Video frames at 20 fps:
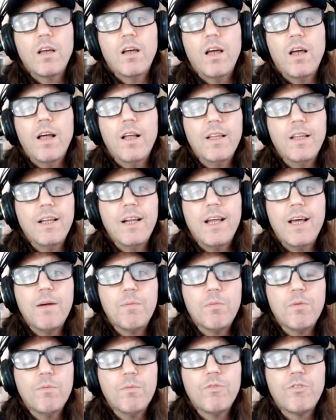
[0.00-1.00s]
Elliott
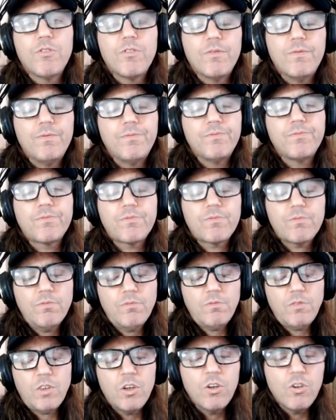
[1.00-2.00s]
Abrams.
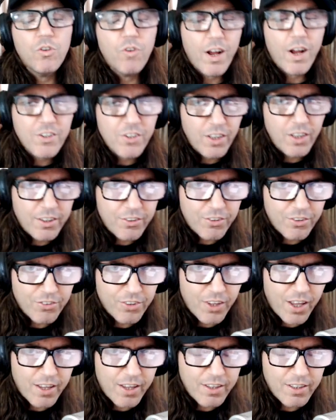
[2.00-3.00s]
Congratulations,
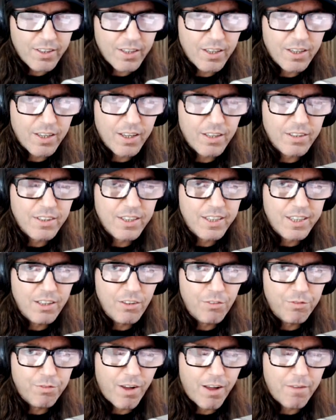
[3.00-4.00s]
guy. You got you
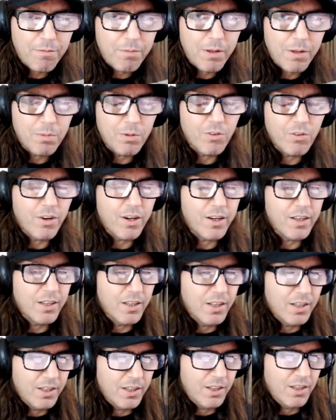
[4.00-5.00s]
killed five people already.
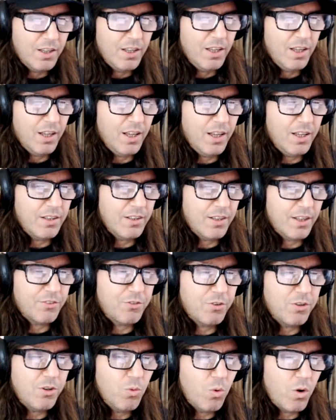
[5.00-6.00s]
Uh, that's
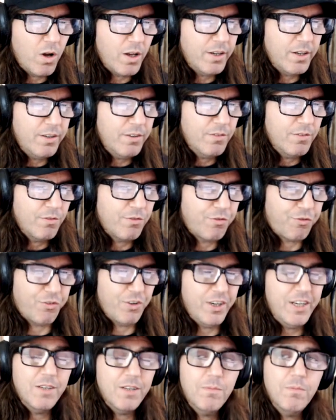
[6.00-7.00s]
what you wanted?
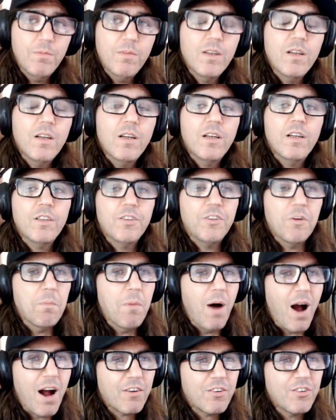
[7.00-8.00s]
Freedom?
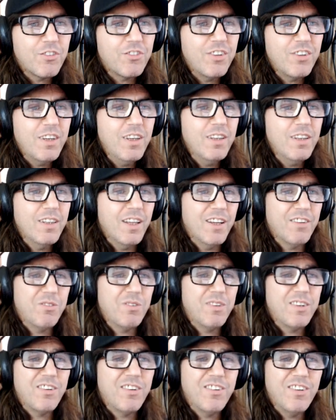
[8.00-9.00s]
Democracy? That's
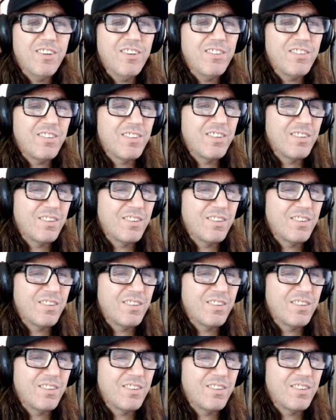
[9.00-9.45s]
what this is?